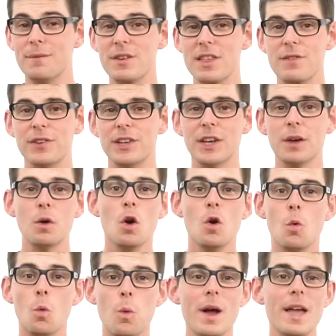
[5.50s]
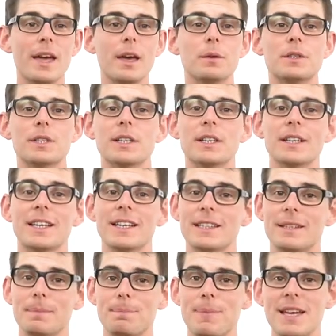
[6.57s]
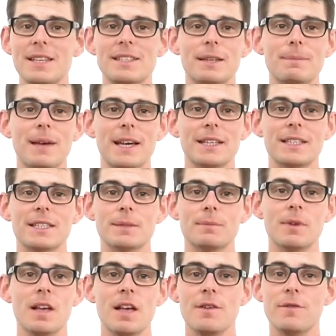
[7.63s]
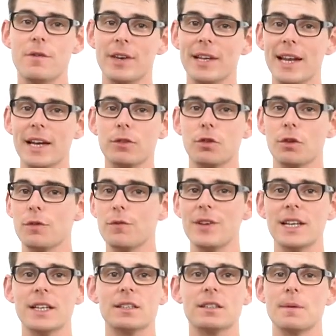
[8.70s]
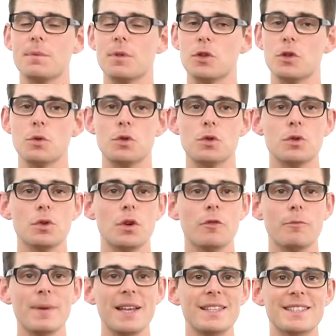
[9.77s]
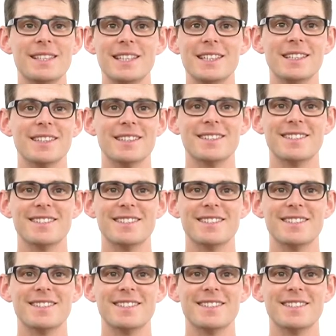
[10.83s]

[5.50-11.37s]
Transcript: this video, we're going to look at the basic mechanism for the electrophilic substitution of benzene.